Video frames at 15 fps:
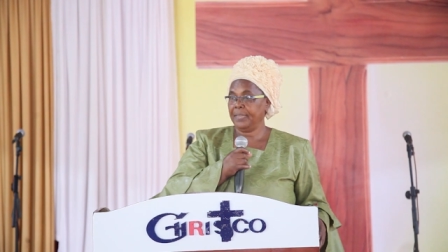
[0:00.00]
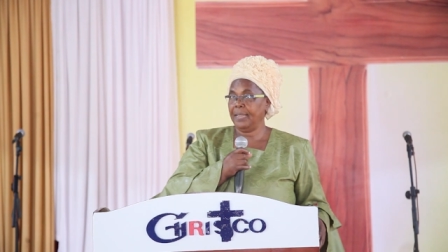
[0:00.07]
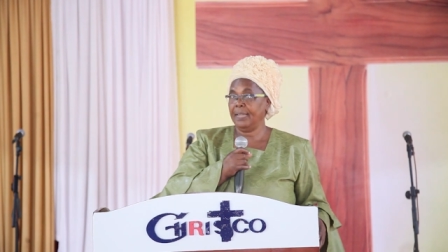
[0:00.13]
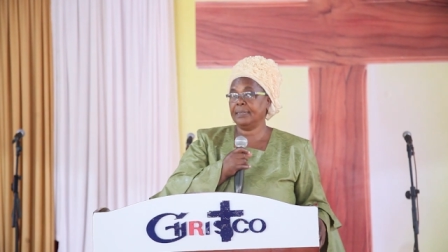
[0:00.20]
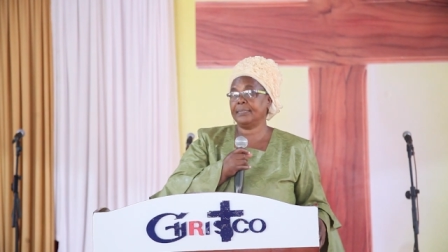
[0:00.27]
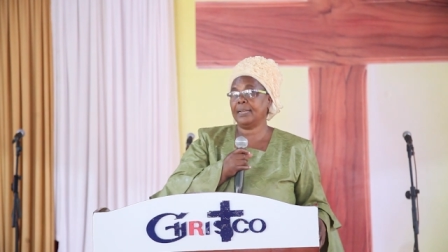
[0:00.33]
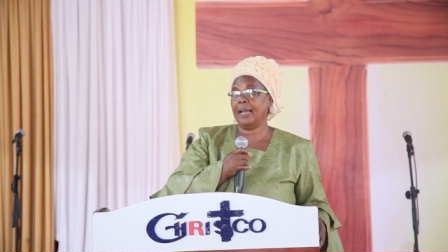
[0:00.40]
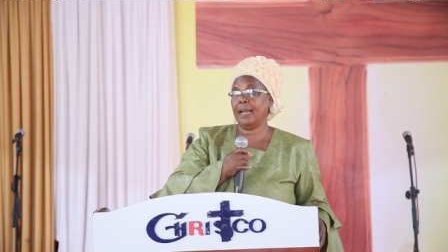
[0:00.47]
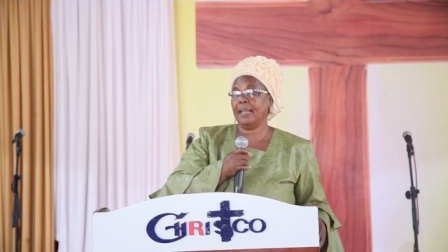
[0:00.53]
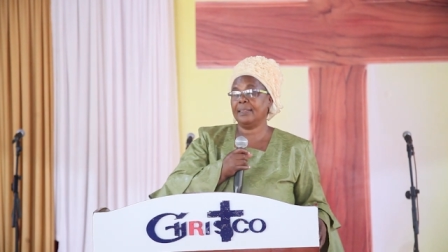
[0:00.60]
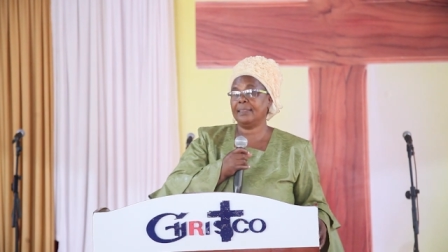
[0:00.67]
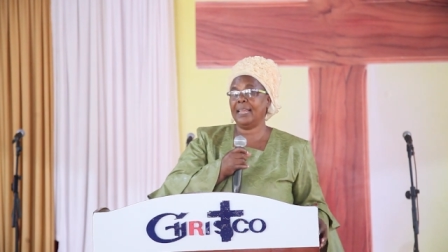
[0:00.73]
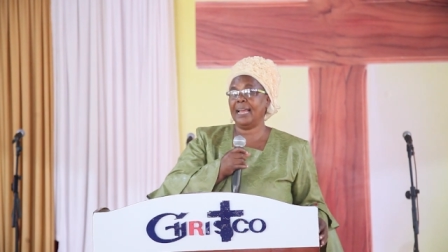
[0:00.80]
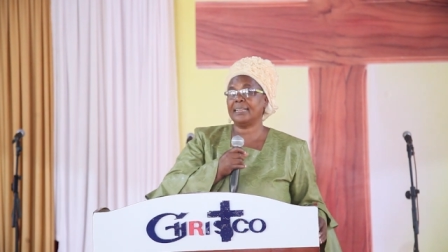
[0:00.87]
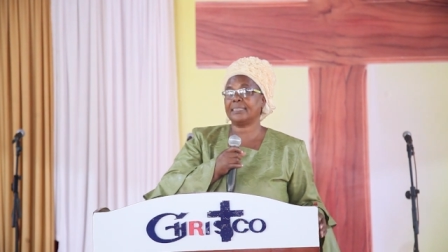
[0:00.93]
and
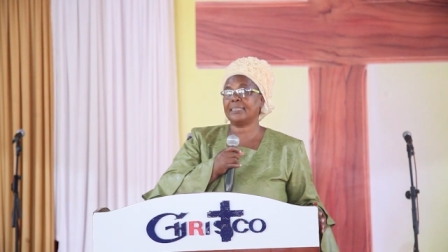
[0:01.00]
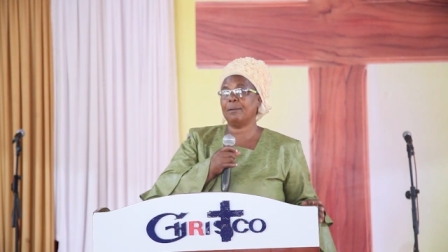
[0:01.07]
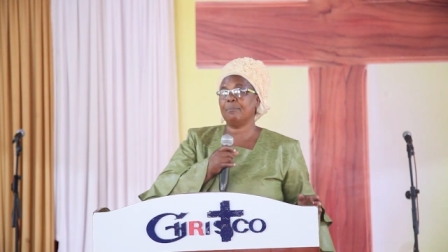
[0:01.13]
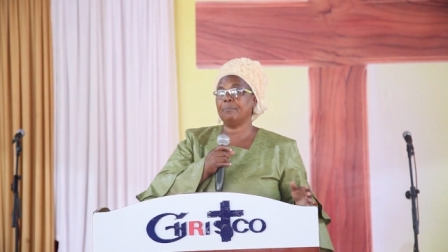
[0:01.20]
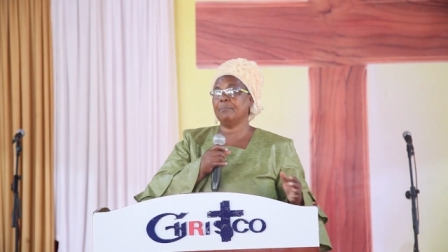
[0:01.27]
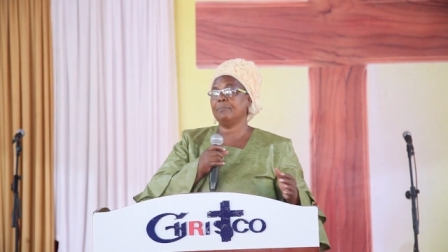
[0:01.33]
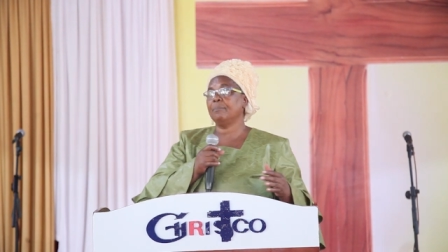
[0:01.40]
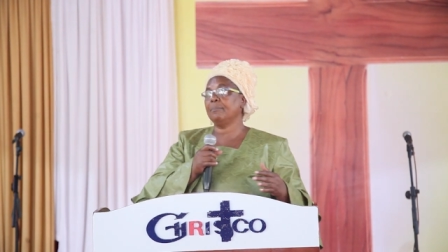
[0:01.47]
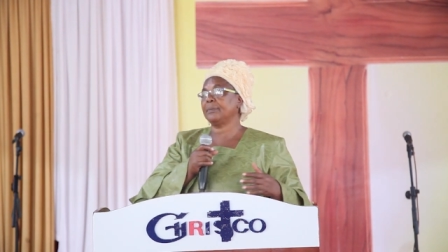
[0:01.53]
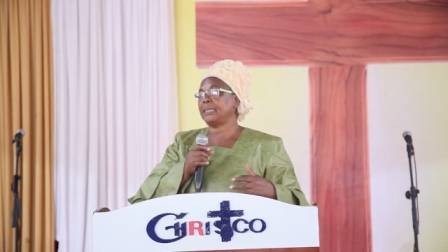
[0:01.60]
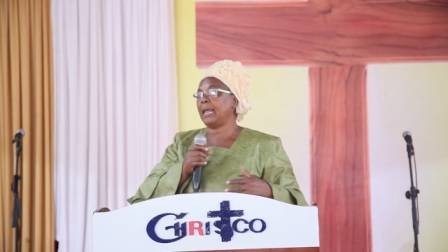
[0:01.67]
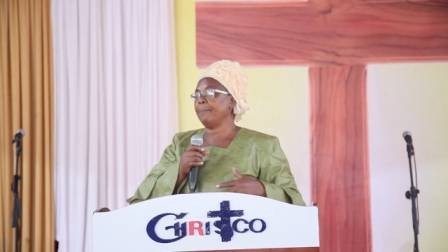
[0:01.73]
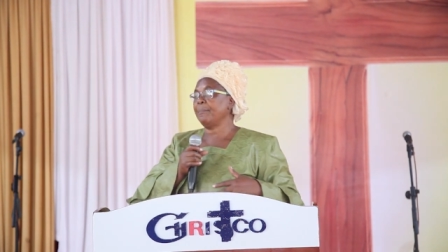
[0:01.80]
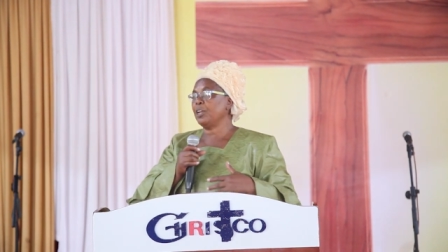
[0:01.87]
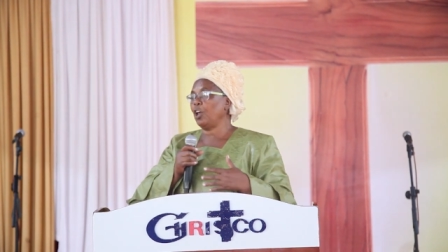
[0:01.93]
there are some
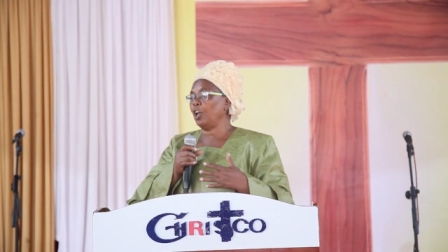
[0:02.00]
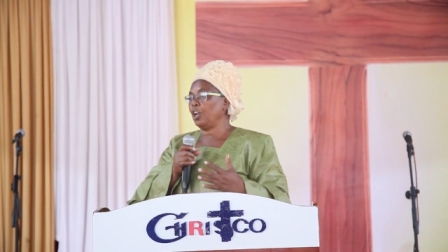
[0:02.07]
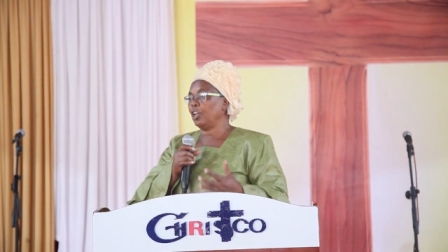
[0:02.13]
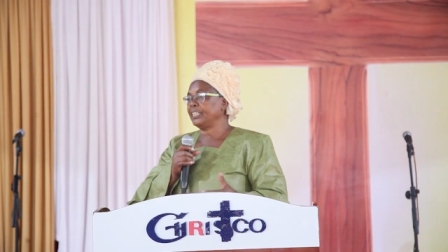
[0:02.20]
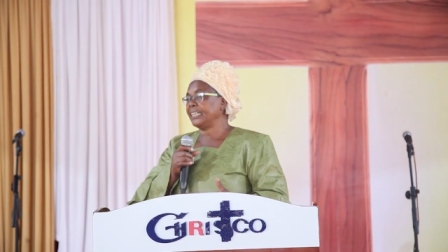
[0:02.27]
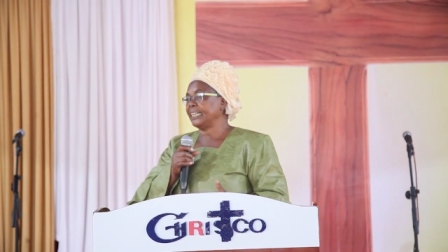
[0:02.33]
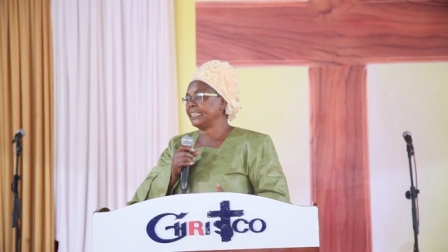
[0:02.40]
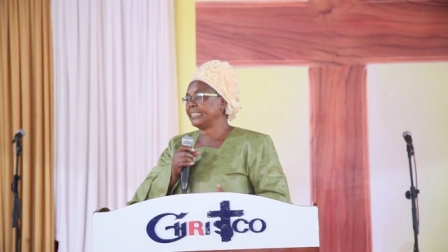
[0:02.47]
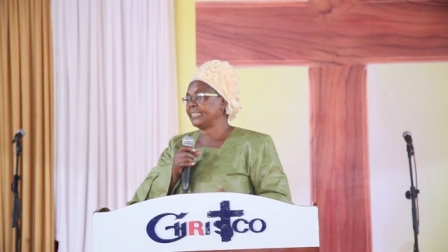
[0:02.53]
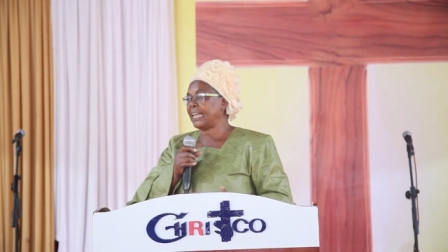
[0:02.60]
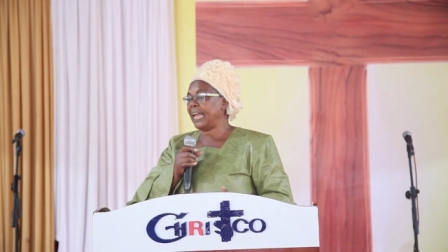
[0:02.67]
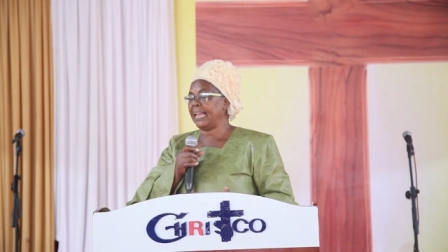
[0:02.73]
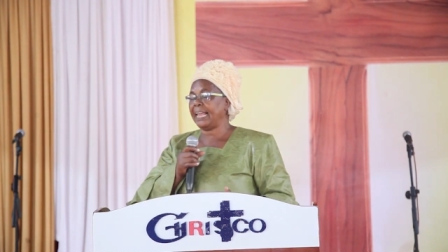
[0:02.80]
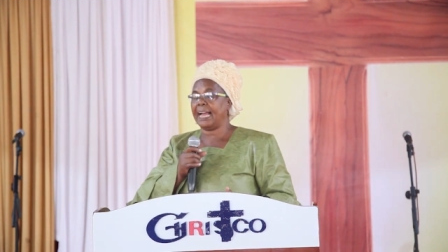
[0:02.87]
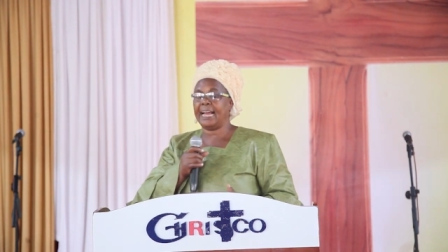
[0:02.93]
terminologies
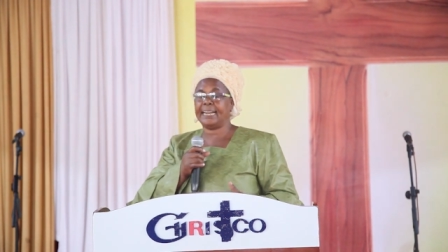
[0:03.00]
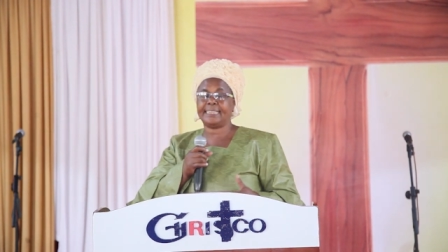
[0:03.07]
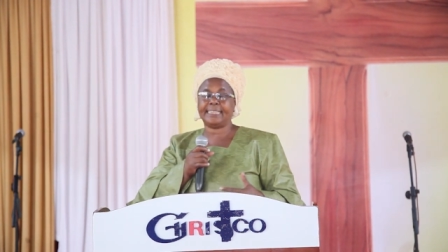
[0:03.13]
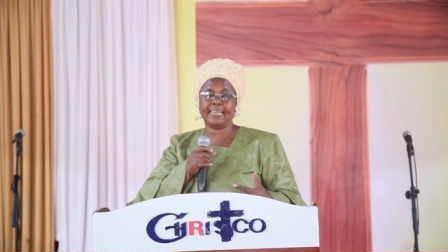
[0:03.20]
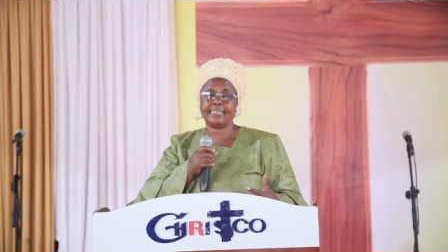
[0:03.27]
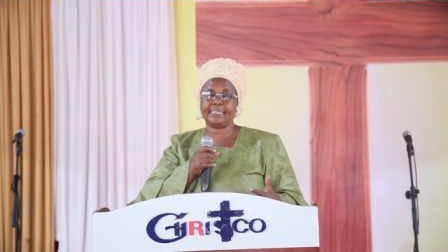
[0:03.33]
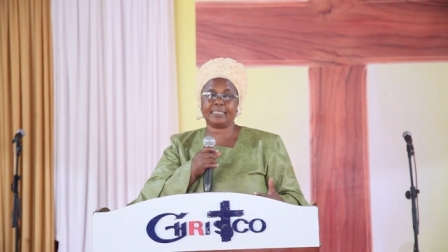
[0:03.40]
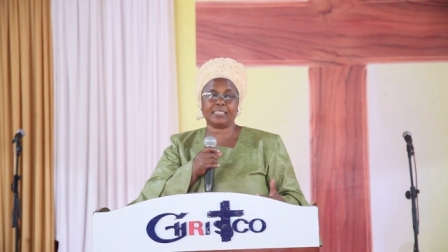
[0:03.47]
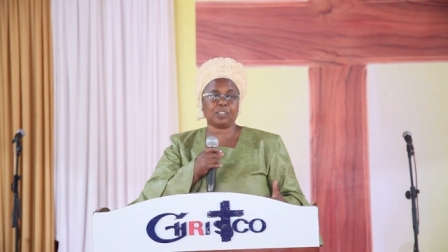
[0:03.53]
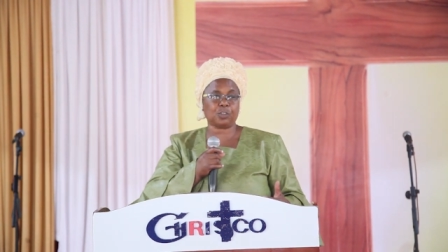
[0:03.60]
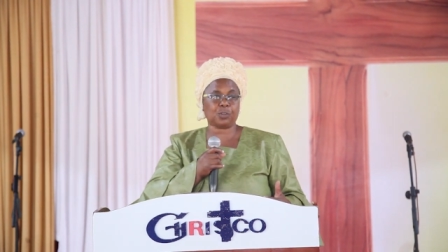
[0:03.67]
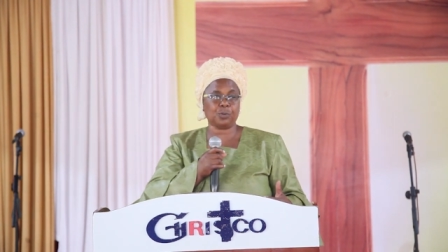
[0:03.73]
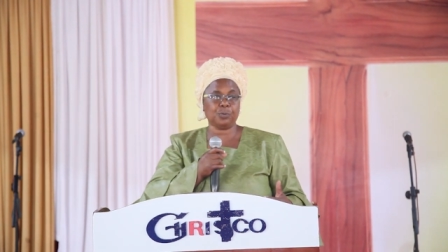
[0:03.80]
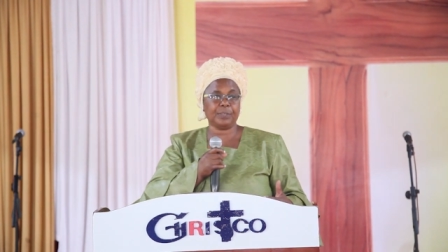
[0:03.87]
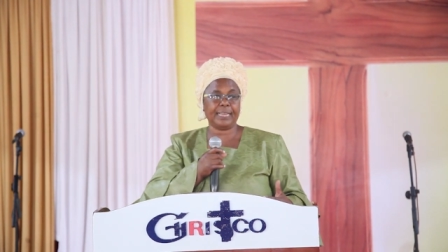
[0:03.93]
I
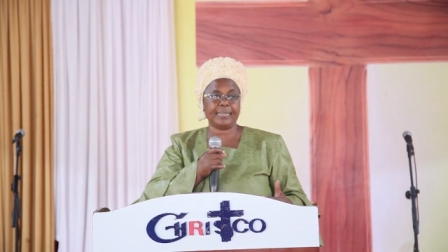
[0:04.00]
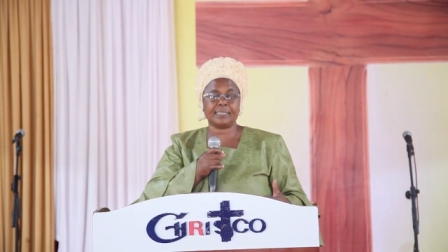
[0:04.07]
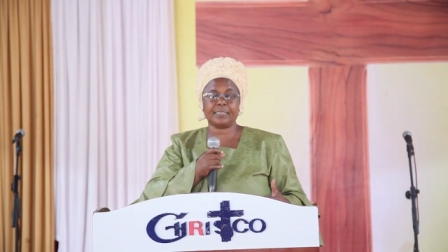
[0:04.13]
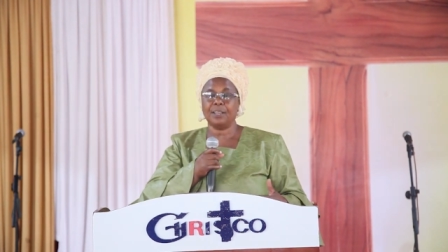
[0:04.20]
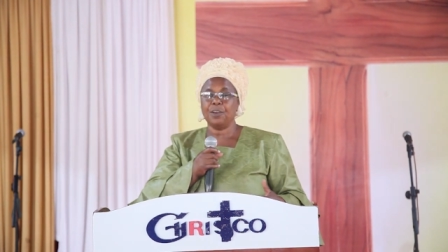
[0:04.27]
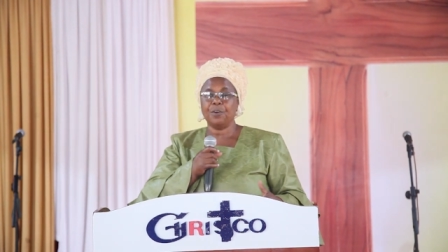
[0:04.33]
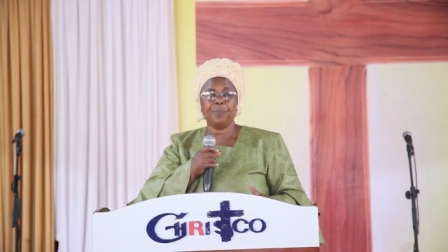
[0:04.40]
attest to that